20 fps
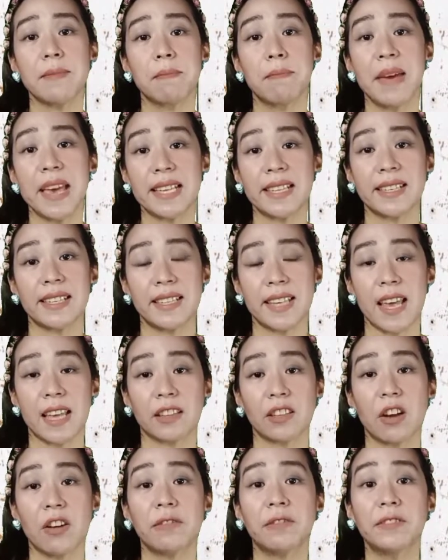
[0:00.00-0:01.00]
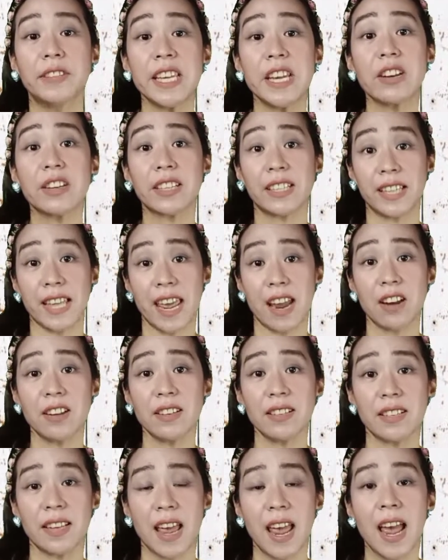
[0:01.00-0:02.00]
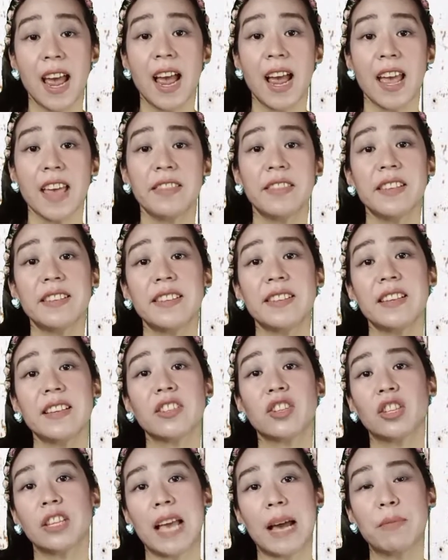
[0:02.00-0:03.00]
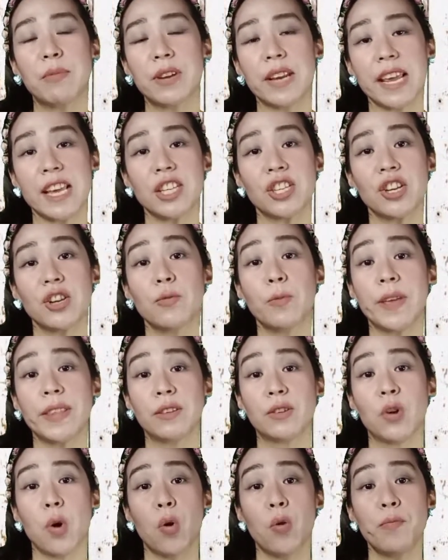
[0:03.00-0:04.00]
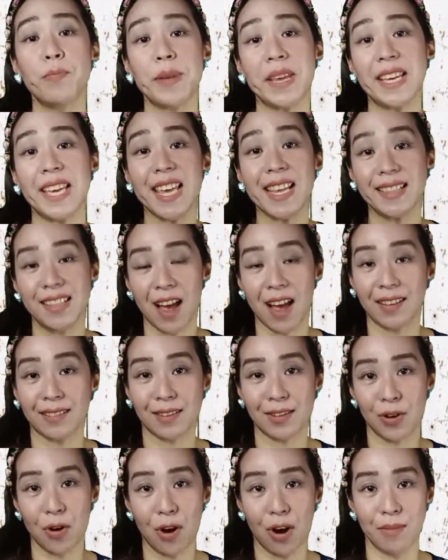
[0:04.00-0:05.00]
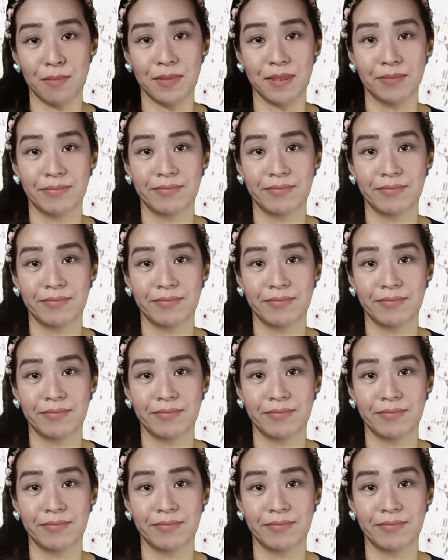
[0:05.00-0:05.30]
and best set of Dear Klairs, and this is in collaboration with Go Picky dot com.